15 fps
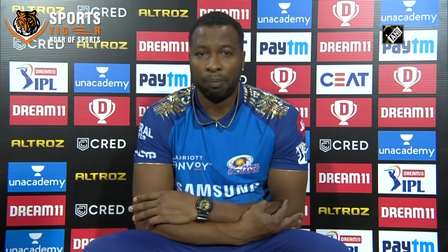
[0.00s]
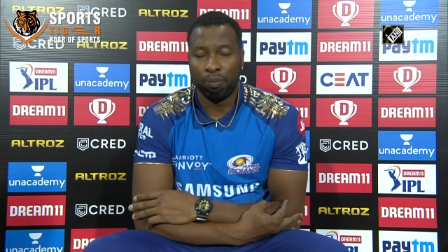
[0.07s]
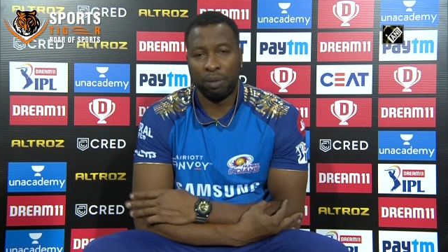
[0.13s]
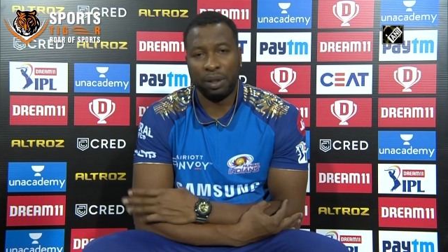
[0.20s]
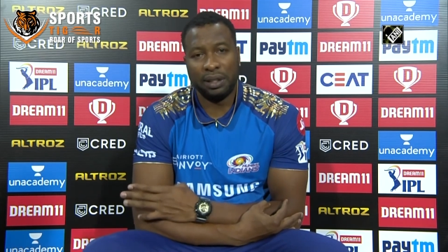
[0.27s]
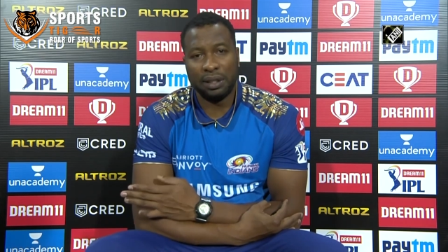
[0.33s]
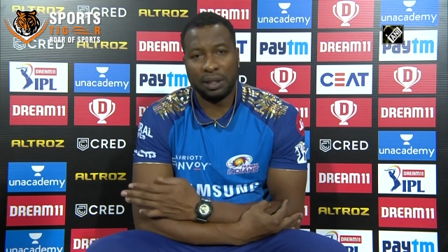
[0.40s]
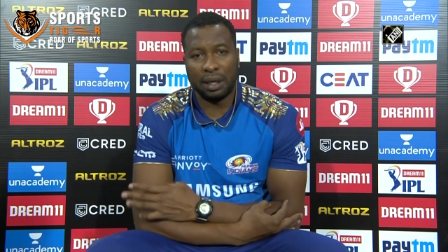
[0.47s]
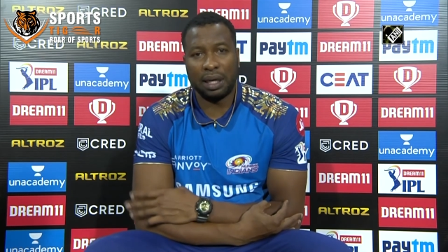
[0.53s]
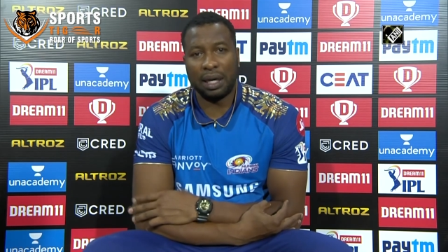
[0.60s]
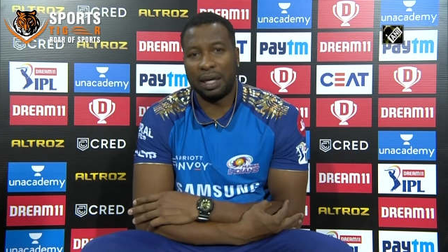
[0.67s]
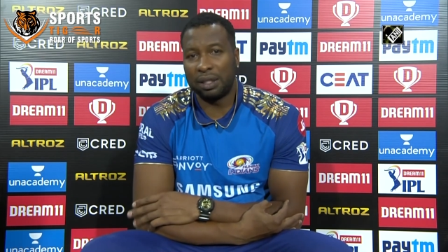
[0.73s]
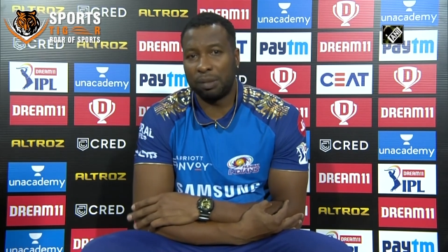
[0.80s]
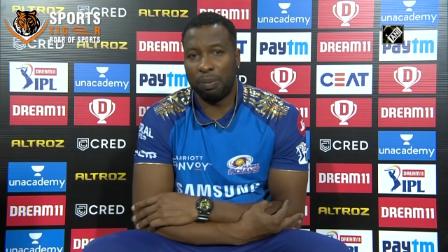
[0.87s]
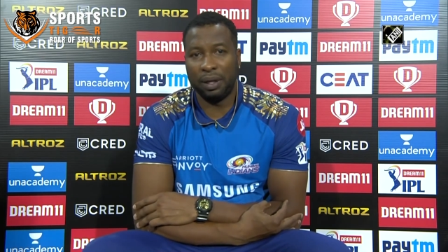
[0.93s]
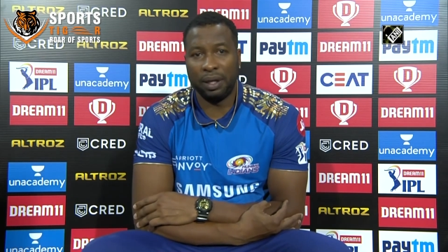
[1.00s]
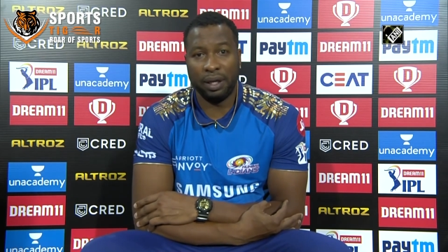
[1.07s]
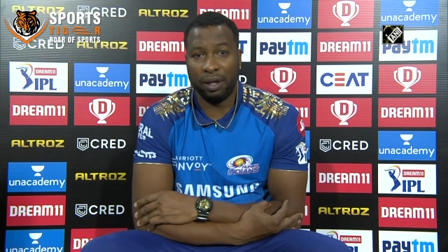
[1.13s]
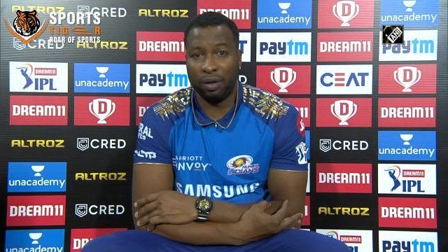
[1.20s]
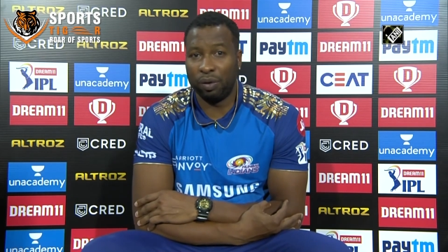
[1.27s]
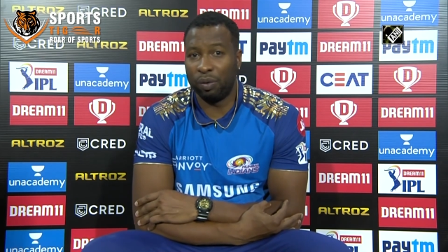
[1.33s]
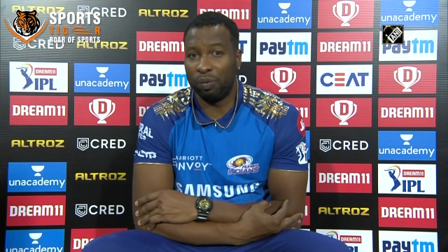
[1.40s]
But he's a class player, you
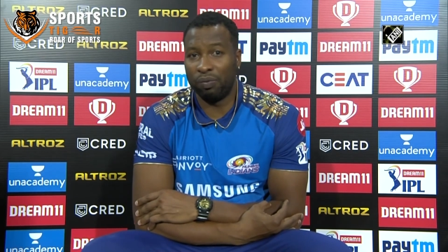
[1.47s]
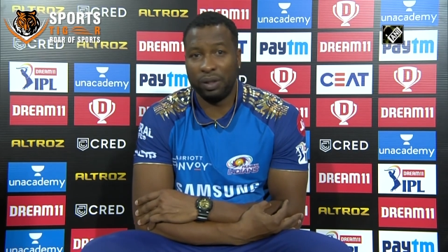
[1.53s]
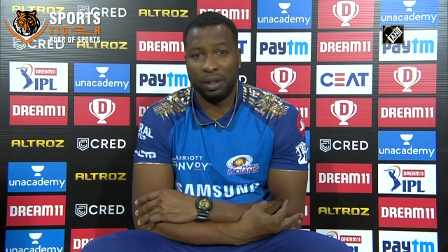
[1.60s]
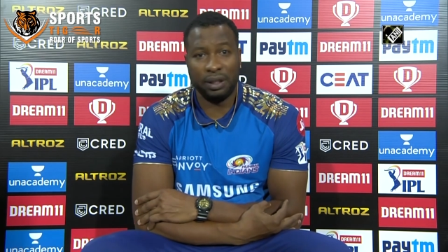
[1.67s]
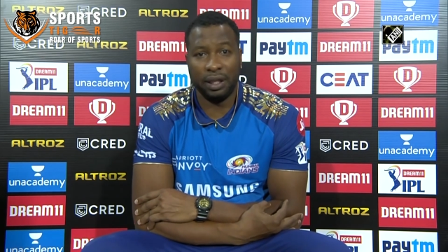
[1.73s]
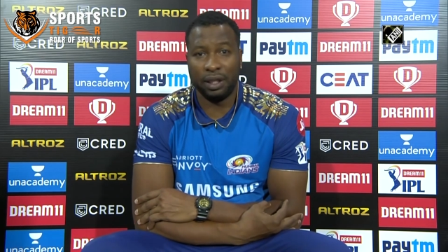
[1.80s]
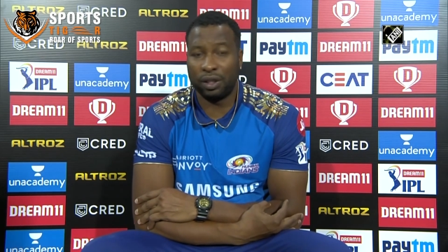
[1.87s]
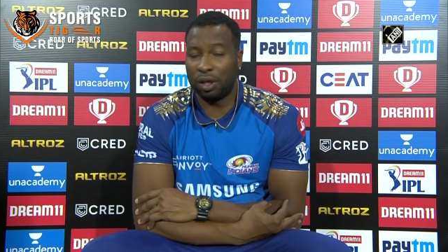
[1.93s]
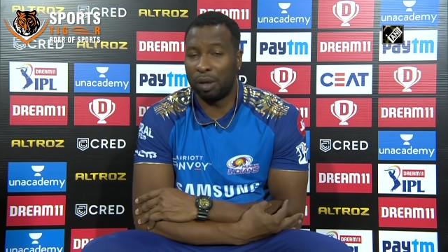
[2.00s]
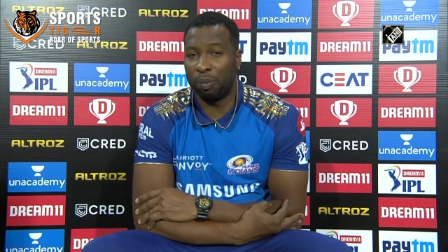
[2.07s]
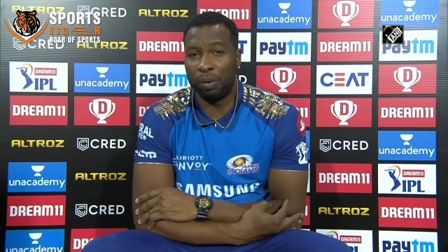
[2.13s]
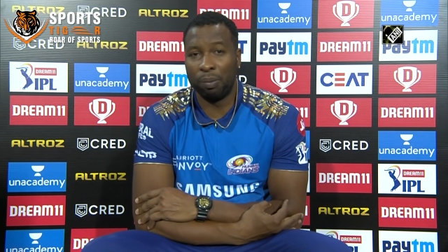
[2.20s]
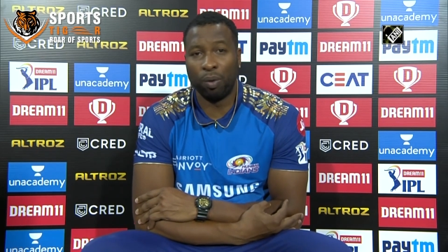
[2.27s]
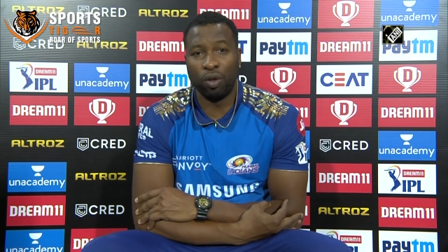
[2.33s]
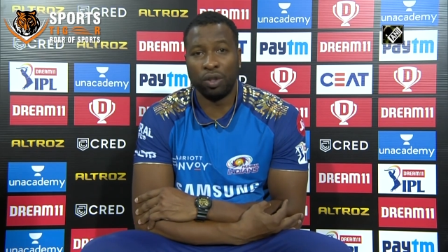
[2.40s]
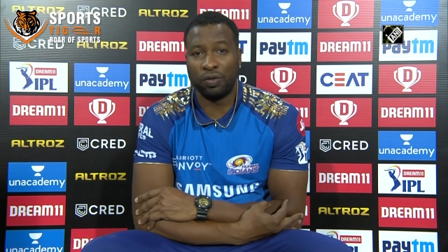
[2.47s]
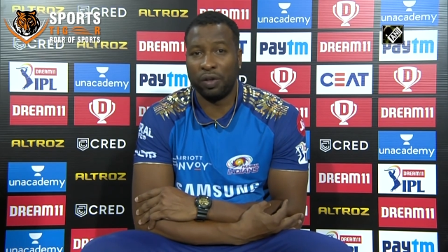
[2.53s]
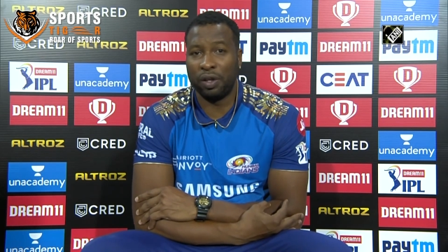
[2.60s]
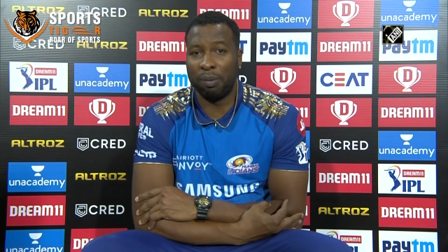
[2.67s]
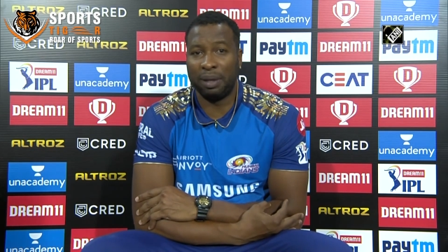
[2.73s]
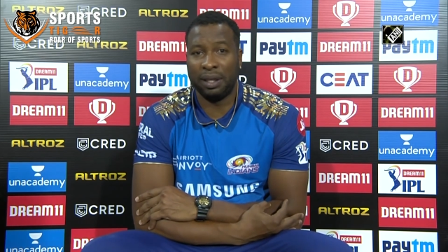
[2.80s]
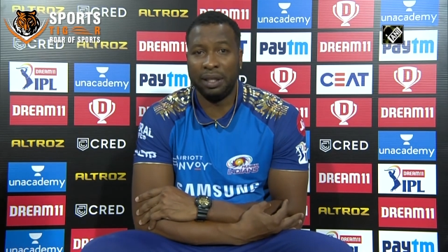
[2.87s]
know. It takes a couple balls for
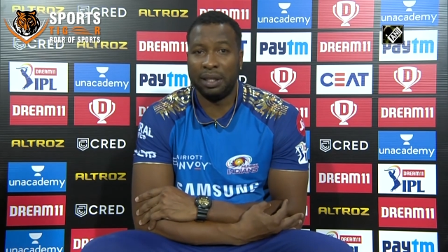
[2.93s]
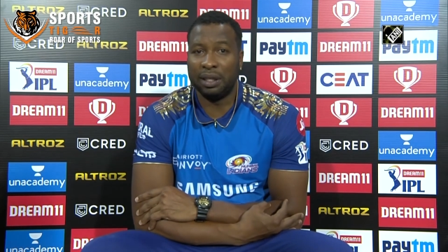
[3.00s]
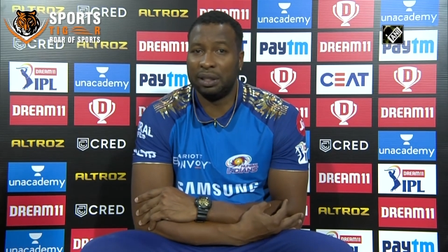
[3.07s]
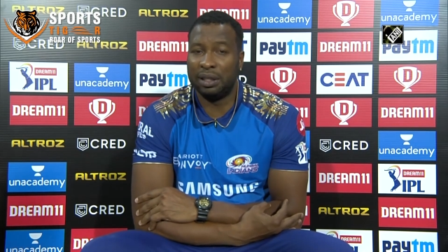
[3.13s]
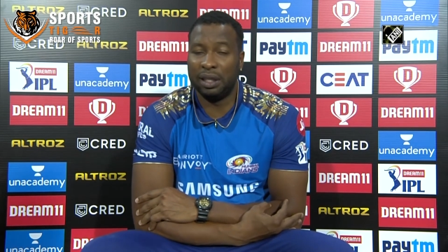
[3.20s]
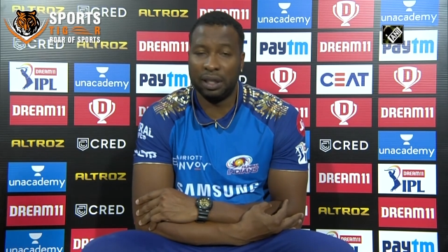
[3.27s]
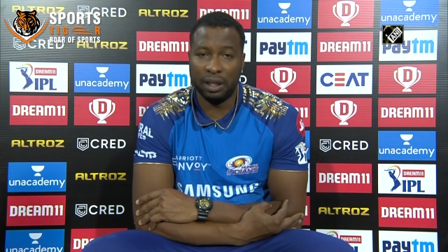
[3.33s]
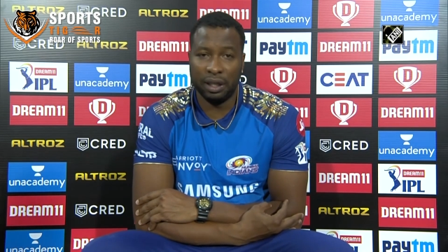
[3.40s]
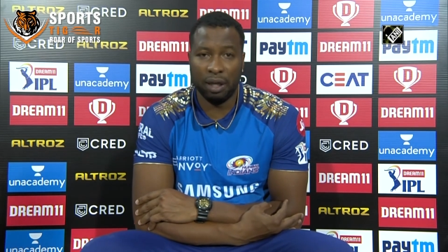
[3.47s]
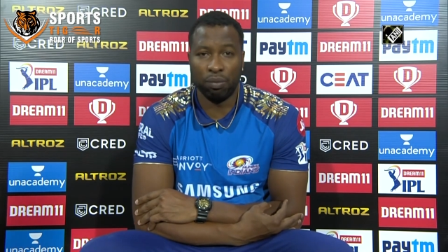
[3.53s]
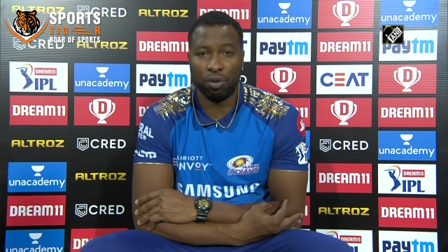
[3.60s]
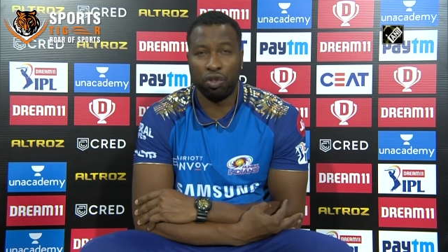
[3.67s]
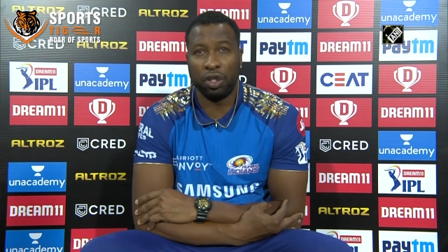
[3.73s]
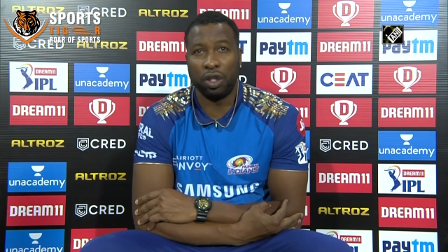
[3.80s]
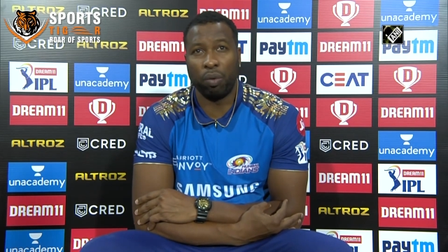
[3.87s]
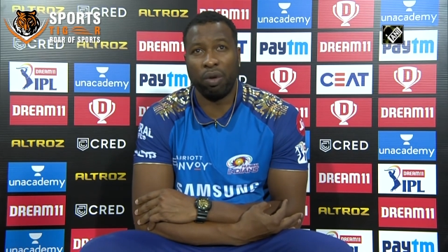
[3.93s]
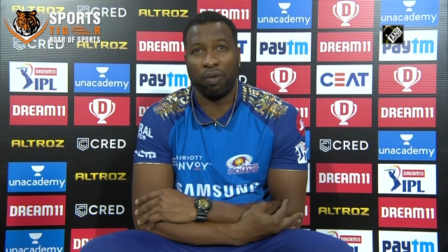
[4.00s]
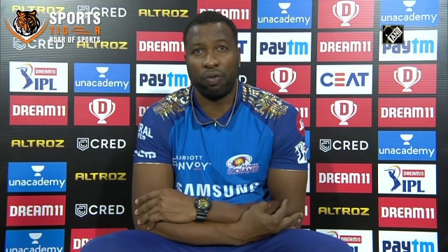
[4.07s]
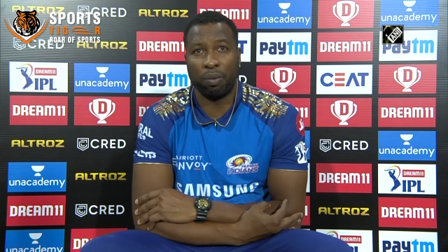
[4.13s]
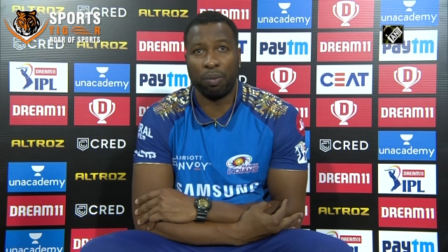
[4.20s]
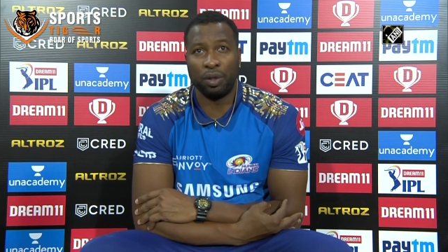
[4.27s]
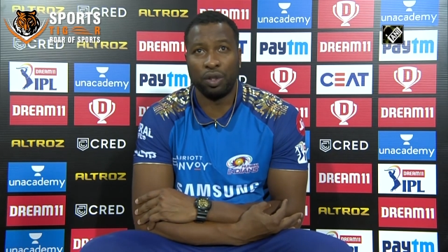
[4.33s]
him, and he can take the game straight away
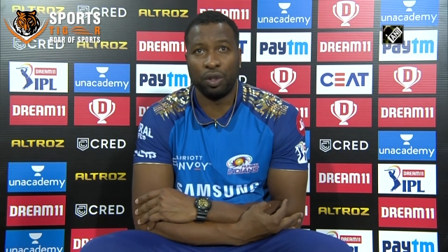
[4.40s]
from us.